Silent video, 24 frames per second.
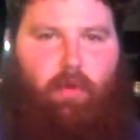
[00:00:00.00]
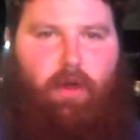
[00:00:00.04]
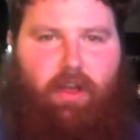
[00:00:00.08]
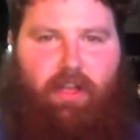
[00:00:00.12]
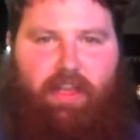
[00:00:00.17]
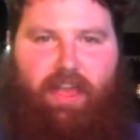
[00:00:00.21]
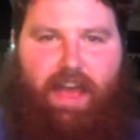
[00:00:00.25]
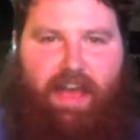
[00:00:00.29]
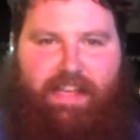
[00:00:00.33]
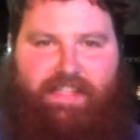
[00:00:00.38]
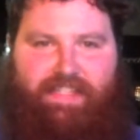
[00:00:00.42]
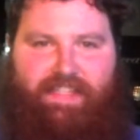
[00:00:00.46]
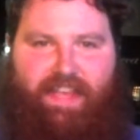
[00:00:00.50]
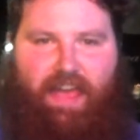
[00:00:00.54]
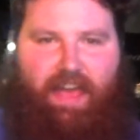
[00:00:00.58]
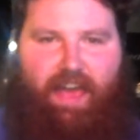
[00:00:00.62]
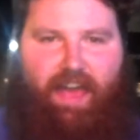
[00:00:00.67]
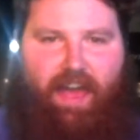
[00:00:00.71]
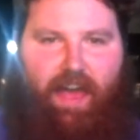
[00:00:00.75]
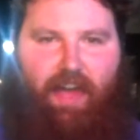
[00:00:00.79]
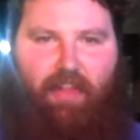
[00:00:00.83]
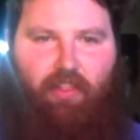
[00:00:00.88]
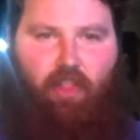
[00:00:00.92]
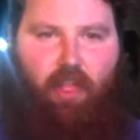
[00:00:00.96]
Well, guys,
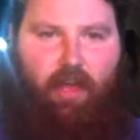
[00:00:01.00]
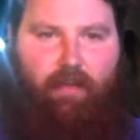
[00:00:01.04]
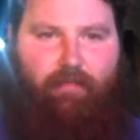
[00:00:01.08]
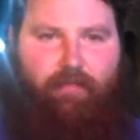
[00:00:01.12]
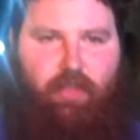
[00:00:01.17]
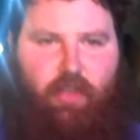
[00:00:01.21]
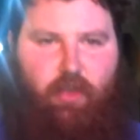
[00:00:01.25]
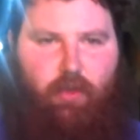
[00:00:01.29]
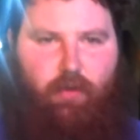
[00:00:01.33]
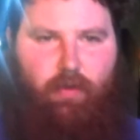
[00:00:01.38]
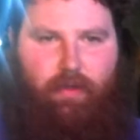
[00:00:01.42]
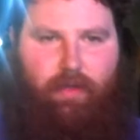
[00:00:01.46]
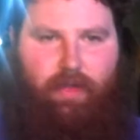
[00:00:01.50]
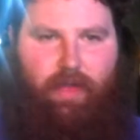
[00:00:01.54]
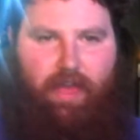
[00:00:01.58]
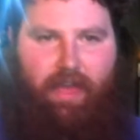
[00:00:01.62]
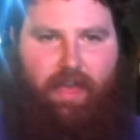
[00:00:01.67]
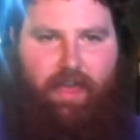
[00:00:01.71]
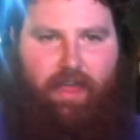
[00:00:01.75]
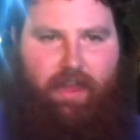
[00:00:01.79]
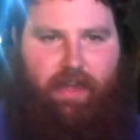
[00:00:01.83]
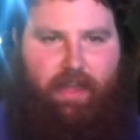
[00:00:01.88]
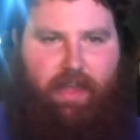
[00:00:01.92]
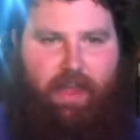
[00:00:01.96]
I, I love you,
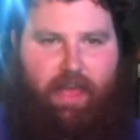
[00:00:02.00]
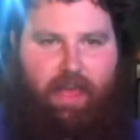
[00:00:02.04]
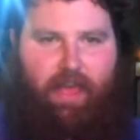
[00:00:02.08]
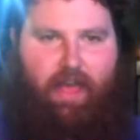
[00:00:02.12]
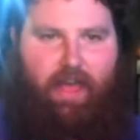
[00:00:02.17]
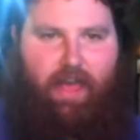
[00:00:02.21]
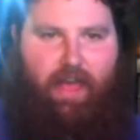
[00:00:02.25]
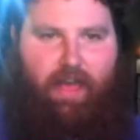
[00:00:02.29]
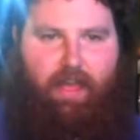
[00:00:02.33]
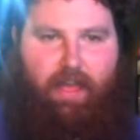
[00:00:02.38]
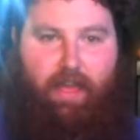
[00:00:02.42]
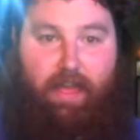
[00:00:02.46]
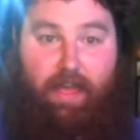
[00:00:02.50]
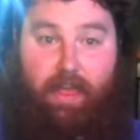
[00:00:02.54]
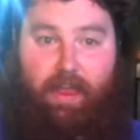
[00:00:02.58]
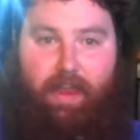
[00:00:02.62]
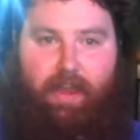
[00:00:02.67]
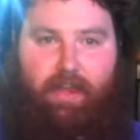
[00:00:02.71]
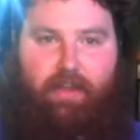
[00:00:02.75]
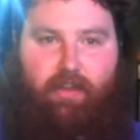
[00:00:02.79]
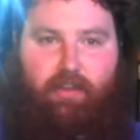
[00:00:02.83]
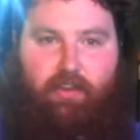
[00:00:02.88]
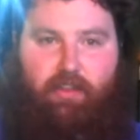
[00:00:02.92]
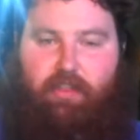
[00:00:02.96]
and uh,
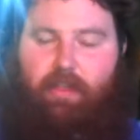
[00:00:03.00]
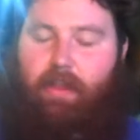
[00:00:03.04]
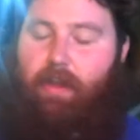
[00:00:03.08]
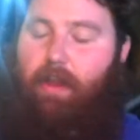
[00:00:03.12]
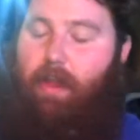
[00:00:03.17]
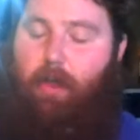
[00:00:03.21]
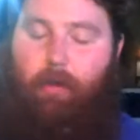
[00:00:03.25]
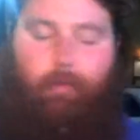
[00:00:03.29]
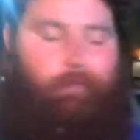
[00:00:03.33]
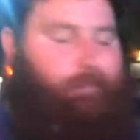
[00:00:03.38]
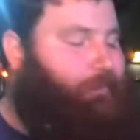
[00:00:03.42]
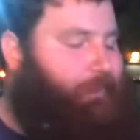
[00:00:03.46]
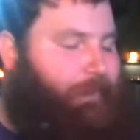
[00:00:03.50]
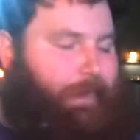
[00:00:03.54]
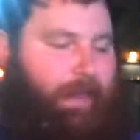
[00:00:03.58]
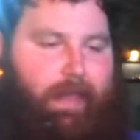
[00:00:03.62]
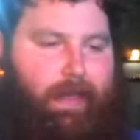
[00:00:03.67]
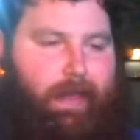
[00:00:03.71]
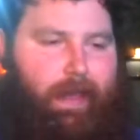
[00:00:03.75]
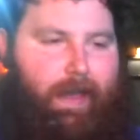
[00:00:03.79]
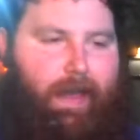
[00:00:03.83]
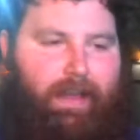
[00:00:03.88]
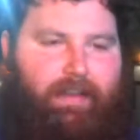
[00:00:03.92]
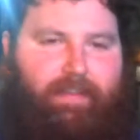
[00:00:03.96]
and you know,
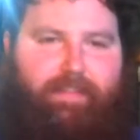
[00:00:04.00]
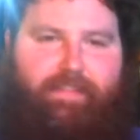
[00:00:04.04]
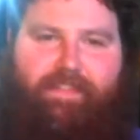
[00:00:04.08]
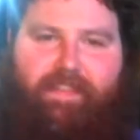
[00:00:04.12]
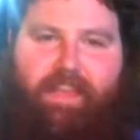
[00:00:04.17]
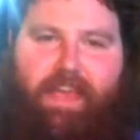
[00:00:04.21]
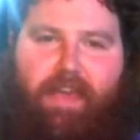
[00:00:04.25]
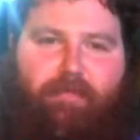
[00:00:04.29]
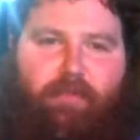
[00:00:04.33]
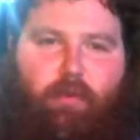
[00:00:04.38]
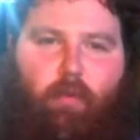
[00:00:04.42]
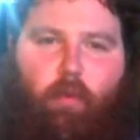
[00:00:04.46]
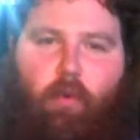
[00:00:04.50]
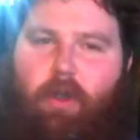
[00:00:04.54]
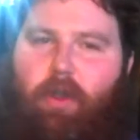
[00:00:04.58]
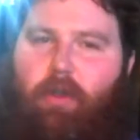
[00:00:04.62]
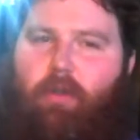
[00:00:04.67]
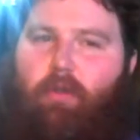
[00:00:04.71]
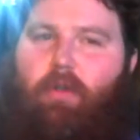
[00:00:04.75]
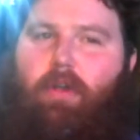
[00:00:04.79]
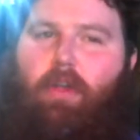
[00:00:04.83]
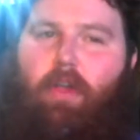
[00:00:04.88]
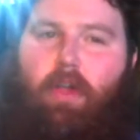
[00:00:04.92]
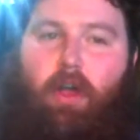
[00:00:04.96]
I just say if you
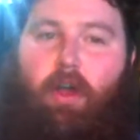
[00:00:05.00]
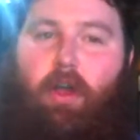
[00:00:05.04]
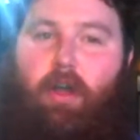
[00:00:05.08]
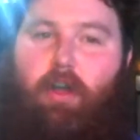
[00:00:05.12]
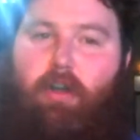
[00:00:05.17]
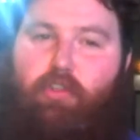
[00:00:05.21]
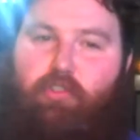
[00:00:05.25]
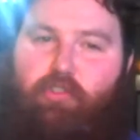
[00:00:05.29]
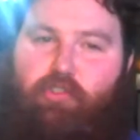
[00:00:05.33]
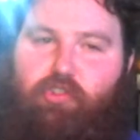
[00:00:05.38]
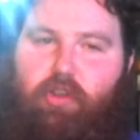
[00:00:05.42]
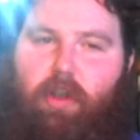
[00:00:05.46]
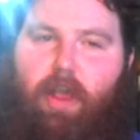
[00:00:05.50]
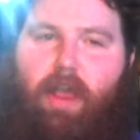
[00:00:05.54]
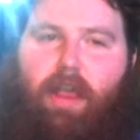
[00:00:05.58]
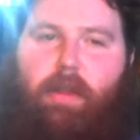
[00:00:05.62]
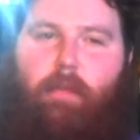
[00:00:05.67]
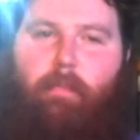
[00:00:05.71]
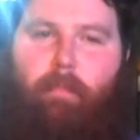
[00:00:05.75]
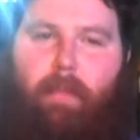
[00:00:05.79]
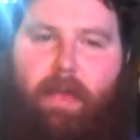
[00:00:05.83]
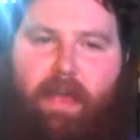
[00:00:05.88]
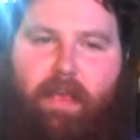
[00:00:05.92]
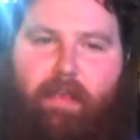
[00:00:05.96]
work real hard and try
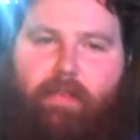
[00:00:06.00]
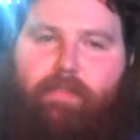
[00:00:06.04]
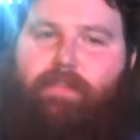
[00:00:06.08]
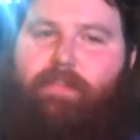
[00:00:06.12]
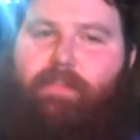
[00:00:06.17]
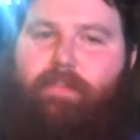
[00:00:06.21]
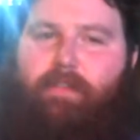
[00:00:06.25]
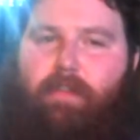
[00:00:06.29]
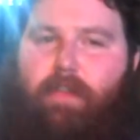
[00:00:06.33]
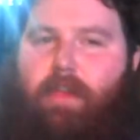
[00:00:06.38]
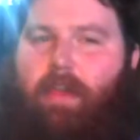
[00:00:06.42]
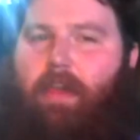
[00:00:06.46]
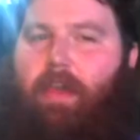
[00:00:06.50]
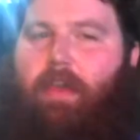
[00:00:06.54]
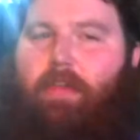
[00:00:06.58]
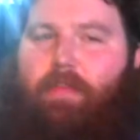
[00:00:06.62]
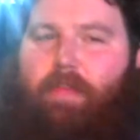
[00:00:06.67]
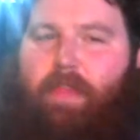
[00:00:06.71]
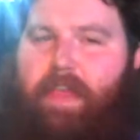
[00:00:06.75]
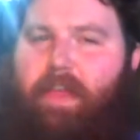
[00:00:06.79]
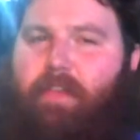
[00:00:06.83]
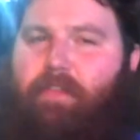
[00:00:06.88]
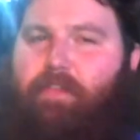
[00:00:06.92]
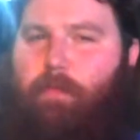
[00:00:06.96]
your best,
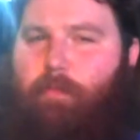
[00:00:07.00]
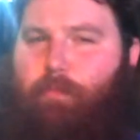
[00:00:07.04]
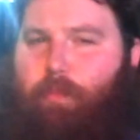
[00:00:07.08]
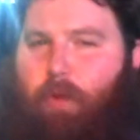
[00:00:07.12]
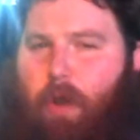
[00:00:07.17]
things will